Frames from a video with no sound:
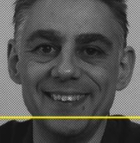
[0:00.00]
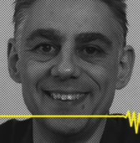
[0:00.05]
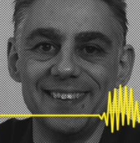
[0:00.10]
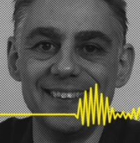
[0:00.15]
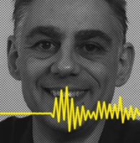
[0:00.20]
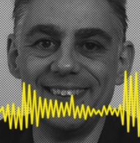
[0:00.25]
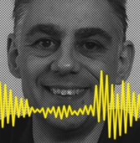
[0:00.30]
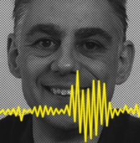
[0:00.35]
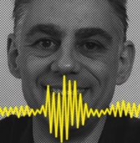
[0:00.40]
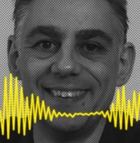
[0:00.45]

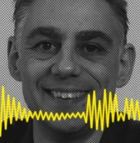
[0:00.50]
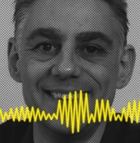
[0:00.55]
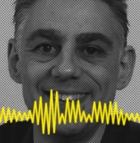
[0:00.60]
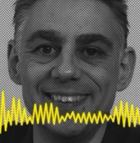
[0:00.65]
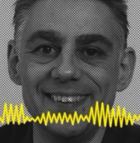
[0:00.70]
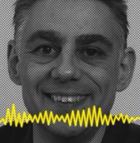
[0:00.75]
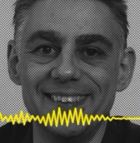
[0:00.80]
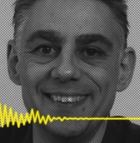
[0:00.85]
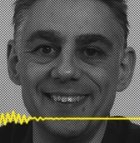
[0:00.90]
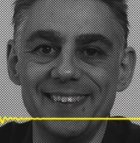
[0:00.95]
and have done
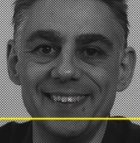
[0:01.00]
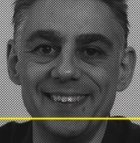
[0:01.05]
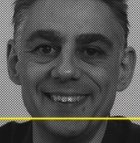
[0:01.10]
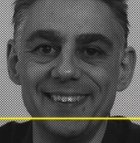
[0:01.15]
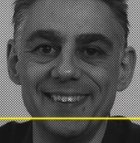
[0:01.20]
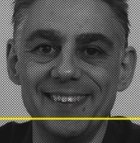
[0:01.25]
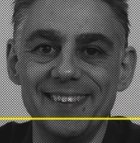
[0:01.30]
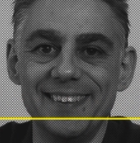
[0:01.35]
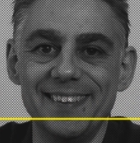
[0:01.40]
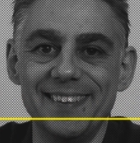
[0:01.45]
so
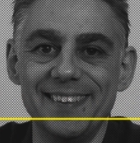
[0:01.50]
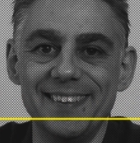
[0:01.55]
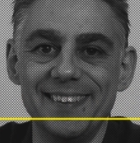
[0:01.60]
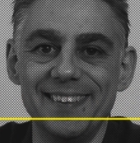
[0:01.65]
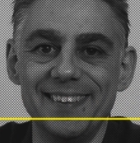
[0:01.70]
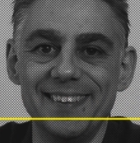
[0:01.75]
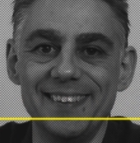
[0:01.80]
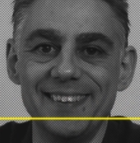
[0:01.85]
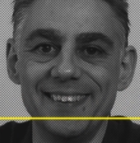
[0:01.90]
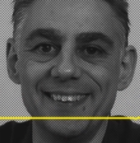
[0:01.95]

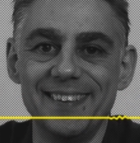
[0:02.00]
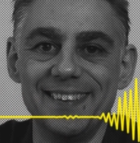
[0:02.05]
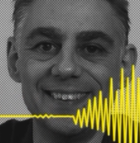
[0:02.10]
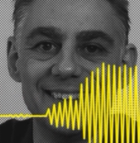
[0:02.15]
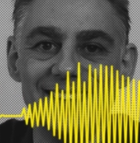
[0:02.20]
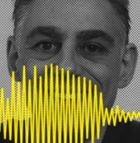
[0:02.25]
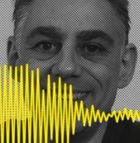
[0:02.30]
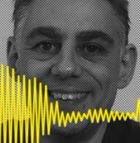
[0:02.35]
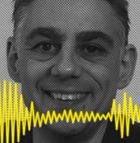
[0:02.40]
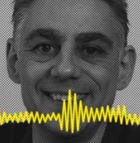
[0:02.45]

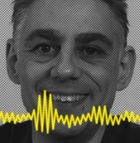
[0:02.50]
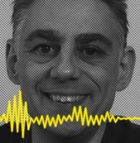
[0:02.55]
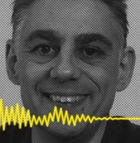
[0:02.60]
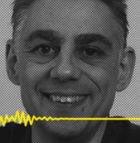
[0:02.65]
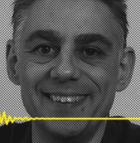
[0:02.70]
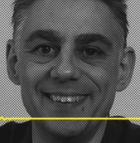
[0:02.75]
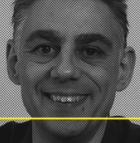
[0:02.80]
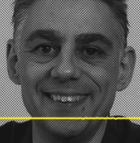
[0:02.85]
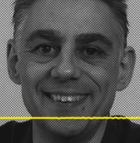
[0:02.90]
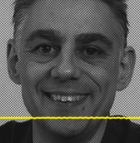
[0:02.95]

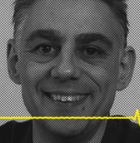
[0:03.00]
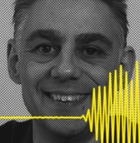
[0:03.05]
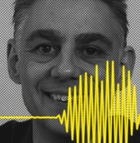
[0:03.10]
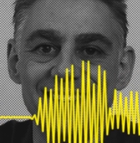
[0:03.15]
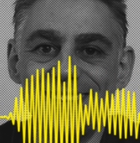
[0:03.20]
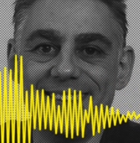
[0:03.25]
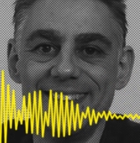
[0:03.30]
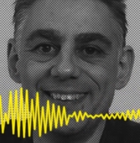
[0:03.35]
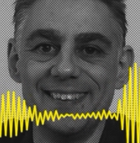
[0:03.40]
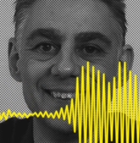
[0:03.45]
virtually.
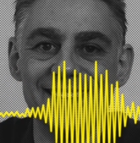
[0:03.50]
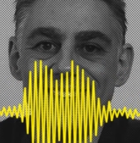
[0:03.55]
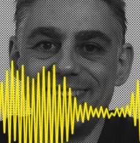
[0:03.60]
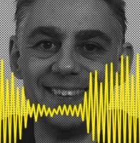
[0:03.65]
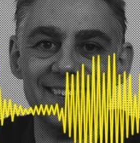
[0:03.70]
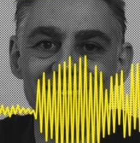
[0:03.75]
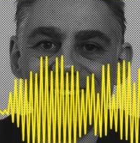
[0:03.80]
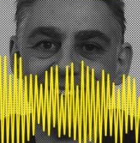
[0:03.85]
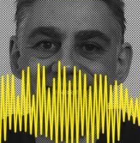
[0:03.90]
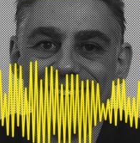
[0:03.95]

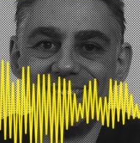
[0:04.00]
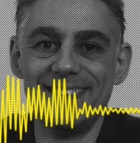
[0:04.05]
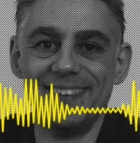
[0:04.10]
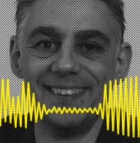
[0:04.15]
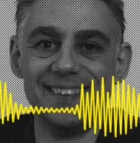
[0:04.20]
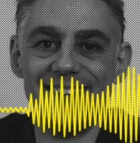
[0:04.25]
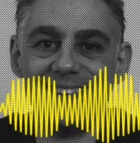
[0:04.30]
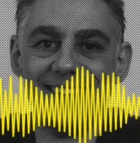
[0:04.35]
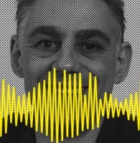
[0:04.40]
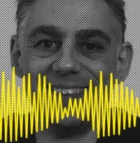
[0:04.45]
There are a
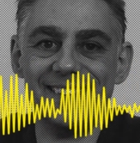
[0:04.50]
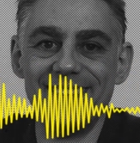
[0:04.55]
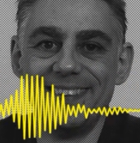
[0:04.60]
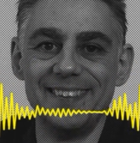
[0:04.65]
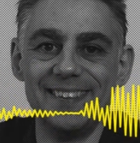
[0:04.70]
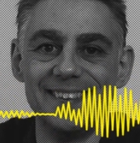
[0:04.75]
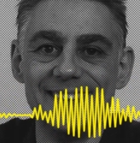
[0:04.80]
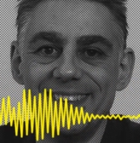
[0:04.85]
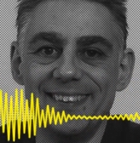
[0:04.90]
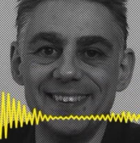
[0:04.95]
few
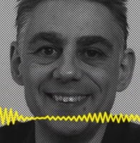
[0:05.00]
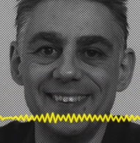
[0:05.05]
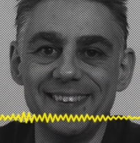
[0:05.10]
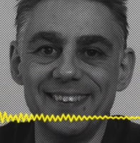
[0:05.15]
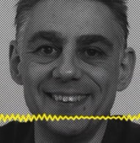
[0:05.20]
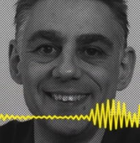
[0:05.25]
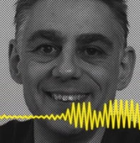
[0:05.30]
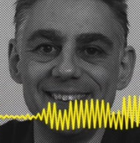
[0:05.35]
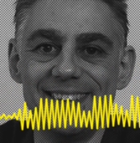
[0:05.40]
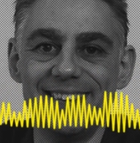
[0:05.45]
rulebooks
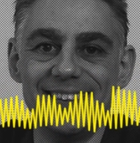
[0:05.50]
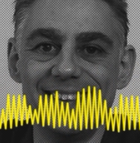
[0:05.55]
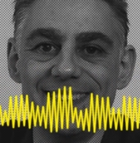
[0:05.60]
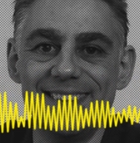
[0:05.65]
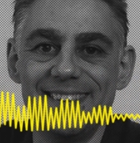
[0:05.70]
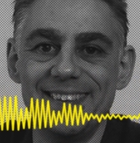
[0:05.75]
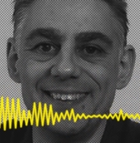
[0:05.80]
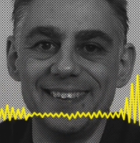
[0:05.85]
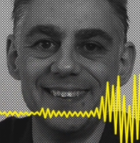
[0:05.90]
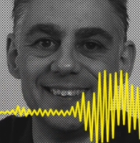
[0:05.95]
which
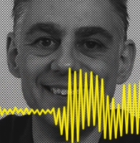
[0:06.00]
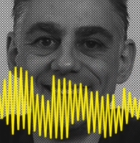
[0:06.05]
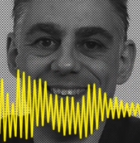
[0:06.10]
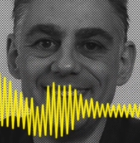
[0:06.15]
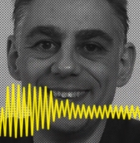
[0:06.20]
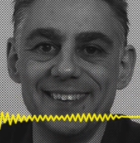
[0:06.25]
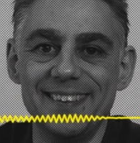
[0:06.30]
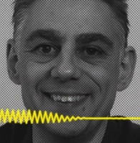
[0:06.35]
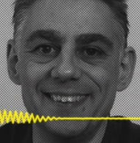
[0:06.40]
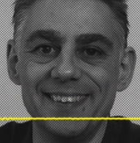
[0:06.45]
I
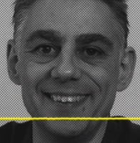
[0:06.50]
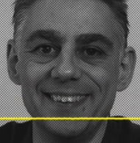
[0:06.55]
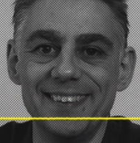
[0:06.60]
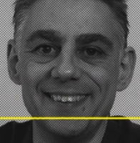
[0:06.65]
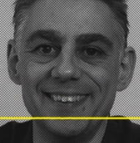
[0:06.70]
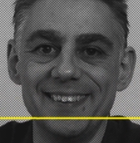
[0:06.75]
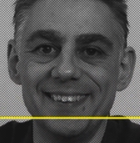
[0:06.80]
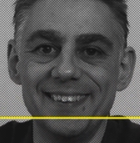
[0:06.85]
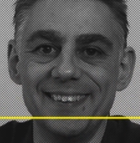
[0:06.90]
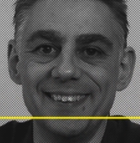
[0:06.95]
have
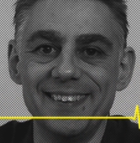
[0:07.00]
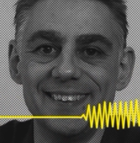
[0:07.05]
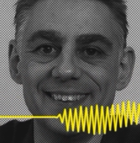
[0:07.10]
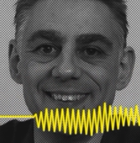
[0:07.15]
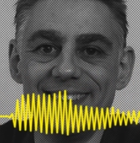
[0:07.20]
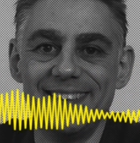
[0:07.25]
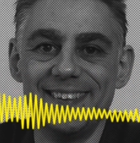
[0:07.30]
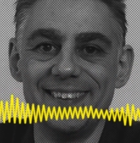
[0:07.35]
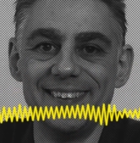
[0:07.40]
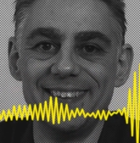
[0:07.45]

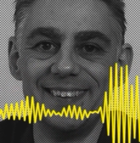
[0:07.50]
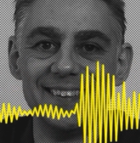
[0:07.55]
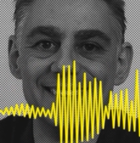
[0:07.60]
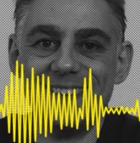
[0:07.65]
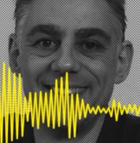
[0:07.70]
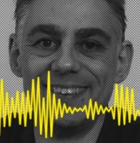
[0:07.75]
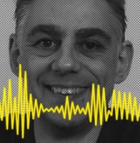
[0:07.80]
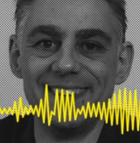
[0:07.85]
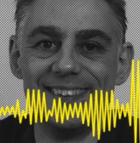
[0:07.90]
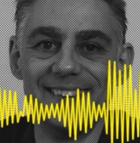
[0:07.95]

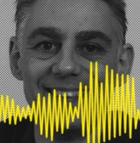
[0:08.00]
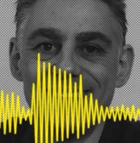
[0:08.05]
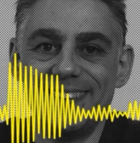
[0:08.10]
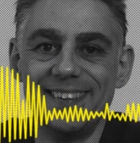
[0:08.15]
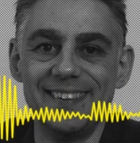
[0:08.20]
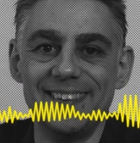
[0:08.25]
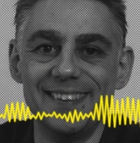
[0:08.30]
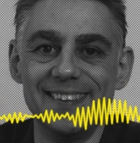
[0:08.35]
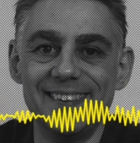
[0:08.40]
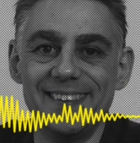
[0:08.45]
been a
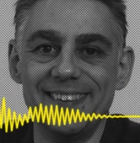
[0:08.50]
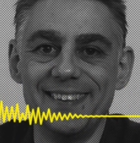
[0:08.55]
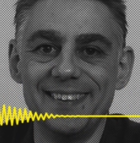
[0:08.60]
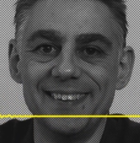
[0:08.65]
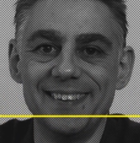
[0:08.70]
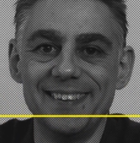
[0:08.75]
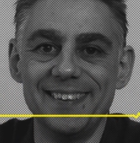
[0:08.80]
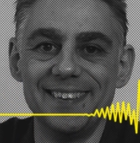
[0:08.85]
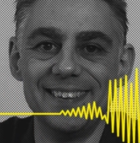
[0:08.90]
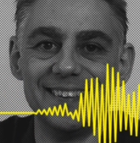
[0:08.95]
consultant on,
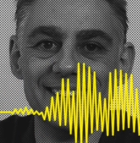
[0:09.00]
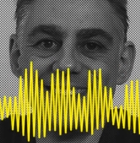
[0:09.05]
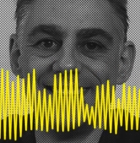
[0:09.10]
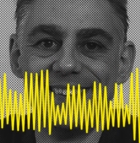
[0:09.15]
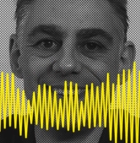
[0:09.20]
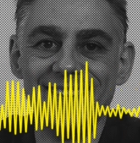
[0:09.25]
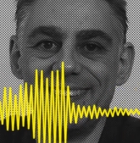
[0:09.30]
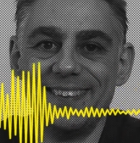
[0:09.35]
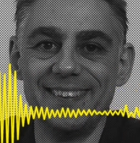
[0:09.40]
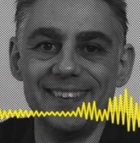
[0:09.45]
where
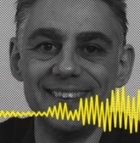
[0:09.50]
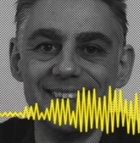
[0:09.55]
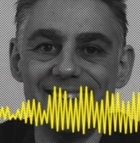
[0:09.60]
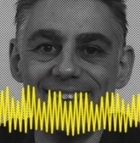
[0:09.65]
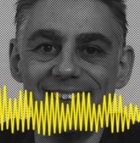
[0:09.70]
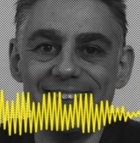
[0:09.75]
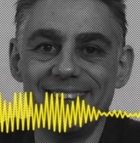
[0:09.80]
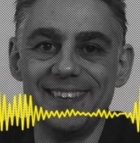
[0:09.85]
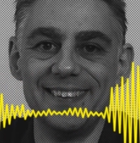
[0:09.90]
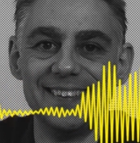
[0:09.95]

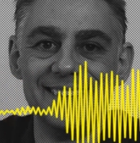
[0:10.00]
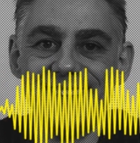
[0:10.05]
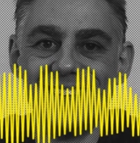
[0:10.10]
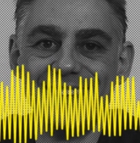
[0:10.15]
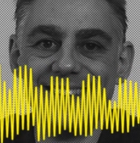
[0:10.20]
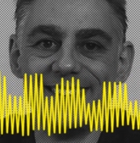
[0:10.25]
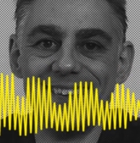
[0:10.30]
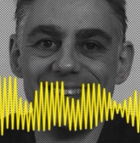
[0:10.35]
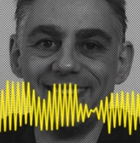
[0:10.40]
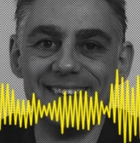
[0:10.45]
literally
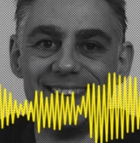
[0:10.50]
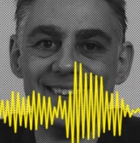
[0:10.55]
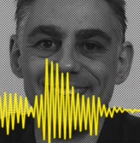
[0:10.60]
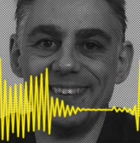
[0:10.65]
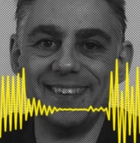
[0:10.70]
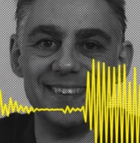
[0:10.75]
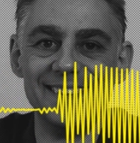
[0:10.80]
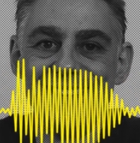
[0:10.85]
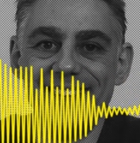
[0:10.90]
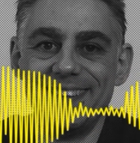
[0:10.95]
they
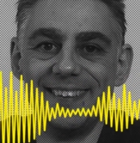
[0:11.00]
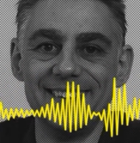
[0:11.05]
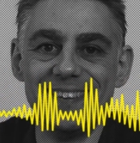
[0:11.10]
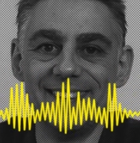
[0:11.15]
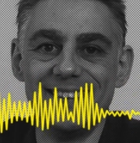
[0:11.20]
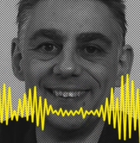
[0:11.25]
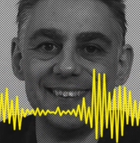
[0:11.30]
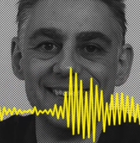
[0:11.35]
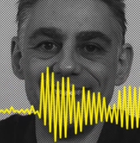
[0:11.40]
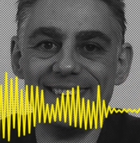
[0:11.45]
said, Paul, we're
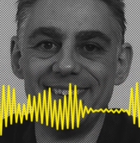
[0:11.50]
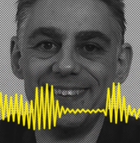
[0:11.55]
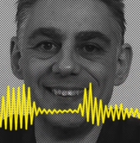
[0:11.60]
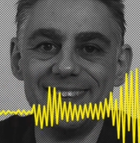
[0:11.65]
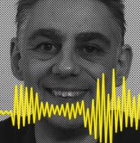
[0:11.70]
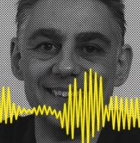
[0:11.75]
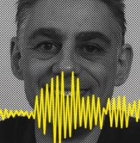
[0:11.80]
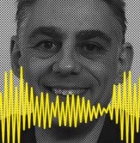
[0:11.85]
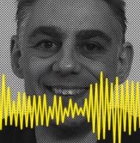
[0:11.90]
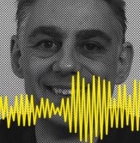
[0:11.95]
going to pay you for
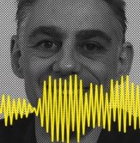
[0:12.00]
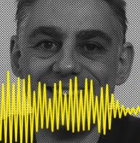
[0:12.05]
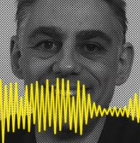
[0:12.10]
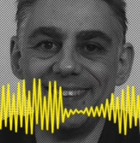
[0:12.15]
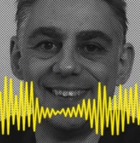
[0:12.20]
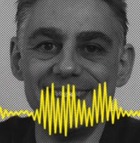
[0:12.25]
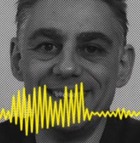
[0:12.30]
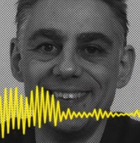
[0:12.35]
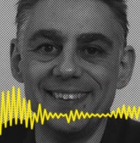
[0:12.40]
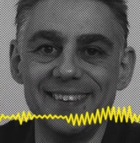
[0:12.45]
1 day
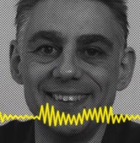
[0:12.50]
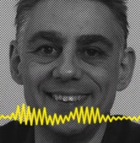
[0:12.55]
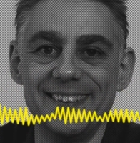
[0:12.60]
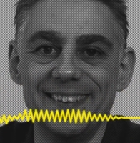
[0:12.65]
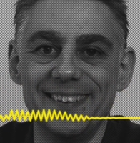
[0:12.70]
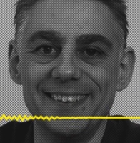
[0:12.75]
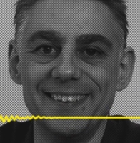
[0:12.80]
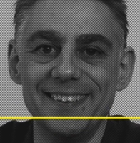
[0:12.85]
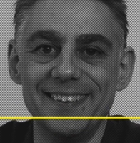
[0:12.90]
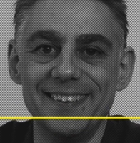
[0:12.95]
of your time